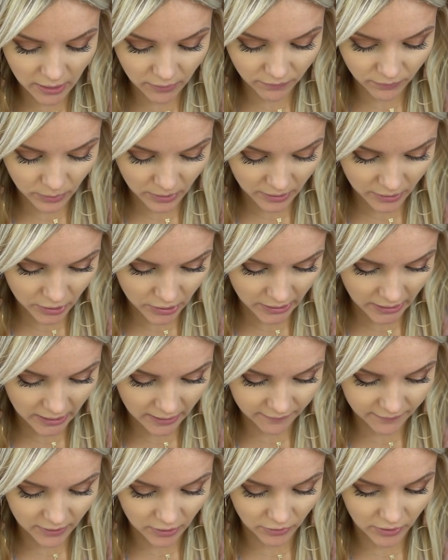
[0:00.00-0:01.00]
a
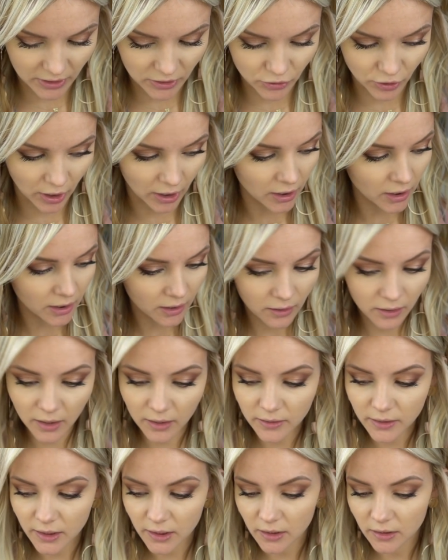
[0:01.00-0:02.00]
very dark
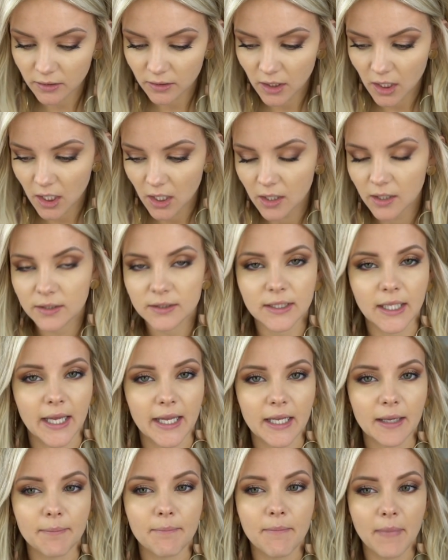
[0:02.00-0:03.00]
color
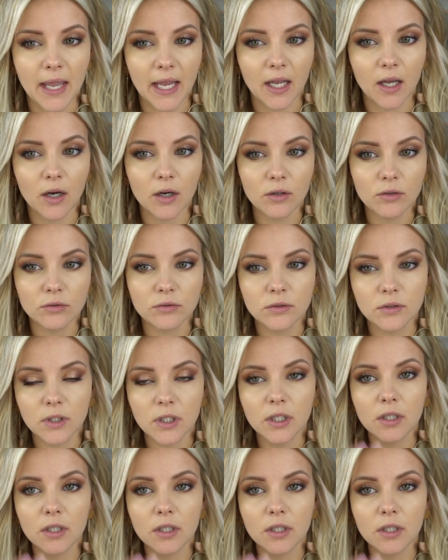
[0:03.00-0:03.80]
like mango.